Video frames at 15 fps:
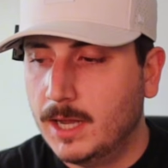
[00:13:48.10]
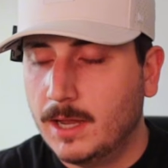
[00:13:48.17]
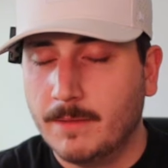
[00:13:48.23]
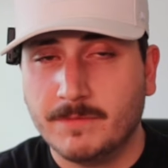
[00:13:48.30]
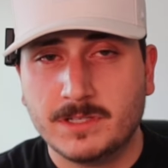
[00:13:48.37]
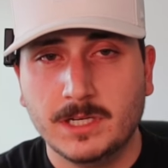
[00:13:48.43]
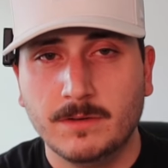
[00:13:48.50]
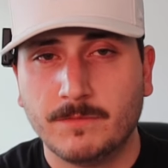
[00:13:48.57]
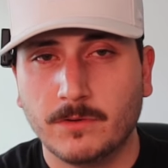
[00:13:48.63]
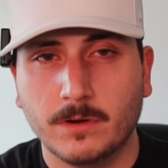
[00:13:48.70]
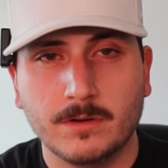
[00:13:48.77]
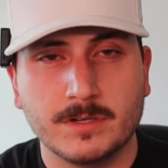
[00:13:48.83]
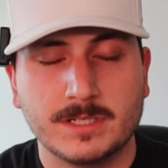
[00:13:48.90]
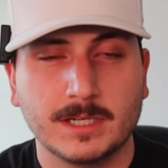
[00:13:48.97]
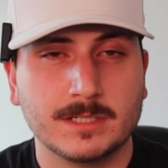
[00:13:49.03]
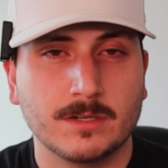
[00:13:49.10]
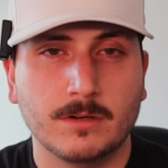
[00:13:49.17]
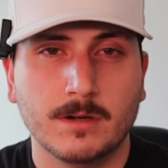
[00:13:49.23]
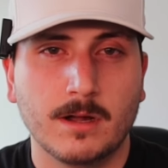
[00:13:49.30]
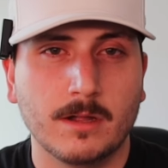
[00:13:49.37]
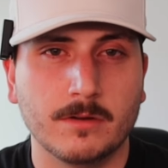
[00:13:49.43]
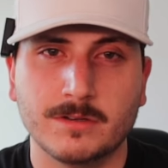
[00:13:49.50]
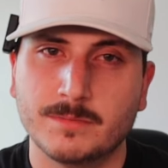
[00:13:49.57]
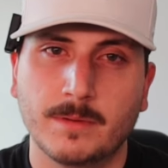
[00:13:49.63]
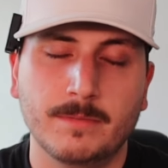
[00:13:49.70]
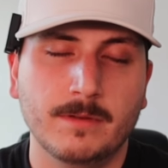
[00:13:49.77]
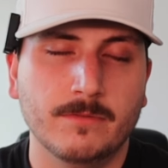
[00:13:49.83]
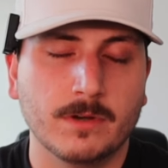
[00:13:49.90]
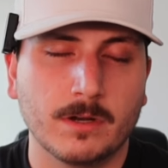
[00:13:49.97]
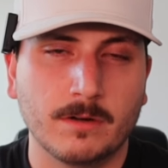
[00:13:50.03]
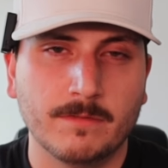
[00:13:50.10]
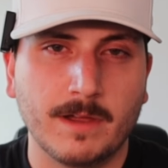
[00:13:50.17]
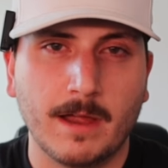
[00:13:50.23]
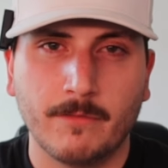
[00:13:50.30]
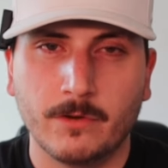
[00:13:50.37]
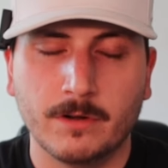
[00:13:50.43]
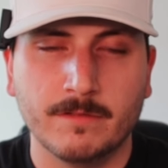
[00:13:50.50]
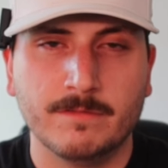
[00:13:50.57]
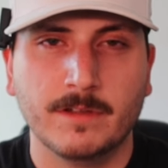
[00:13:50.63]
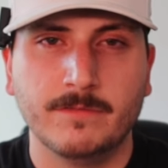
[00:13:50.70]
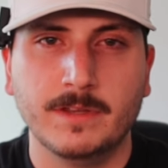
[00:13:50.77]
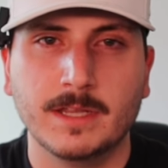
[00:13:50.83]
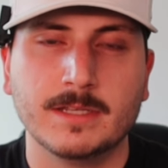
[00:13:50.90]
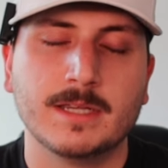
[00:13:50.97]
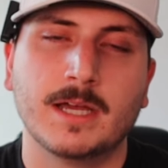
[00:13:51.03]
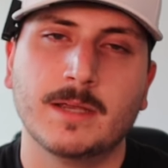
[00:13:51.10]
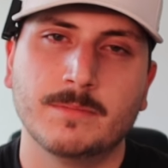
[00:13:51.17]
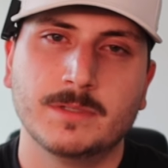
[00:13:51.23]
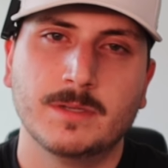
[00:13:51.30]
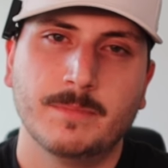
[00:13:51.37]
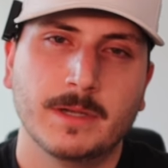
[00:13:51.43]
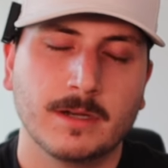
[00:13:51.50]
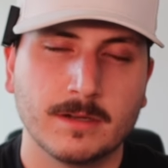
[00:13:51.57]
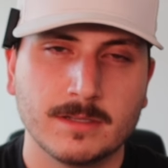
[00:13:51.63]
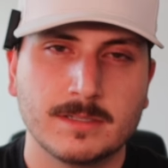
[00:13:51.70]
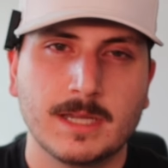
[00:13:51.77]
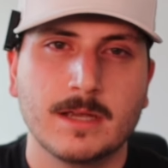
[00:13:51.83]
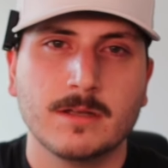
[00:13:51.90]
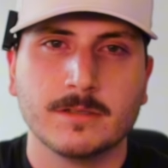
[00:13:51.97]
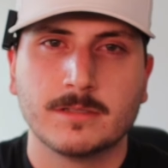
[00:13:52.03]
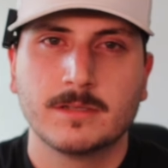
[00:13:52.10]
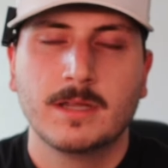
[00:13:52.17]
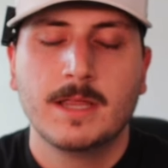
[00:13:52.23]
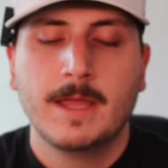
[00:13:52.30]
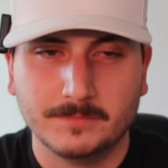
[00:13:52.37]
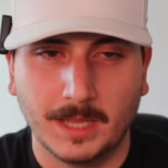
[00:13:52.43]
I've seen them for under $600, maybe even under $550 at times, depending on sales.